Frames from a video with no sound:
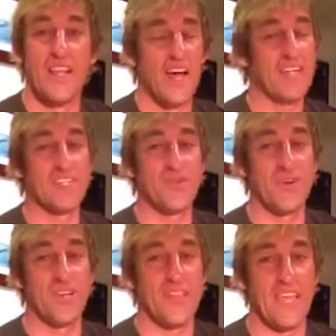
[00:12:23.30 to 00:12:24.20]
I just
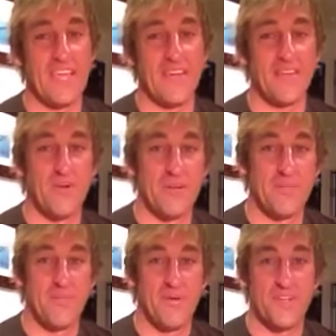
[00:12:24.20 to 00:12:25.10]
want to thank everyone
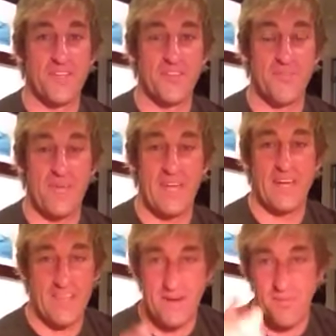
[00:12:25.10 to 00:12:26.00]
who
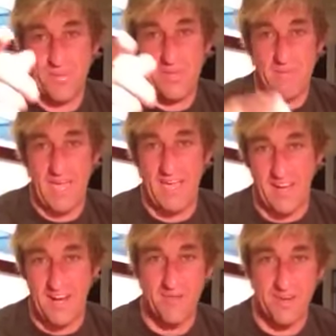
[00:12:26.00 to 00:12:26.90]
participated in it. Pete
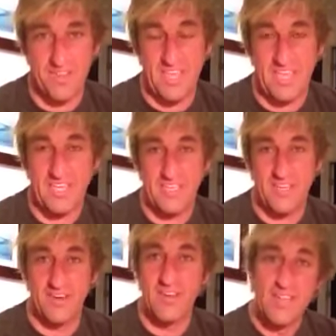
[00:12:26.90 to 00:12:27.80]
Mayotte, I want to thank
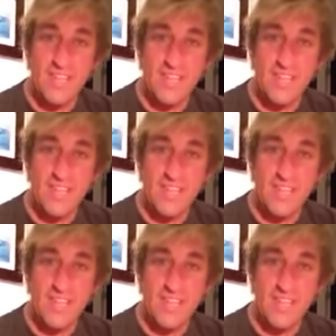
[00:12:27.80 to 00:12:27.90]
you.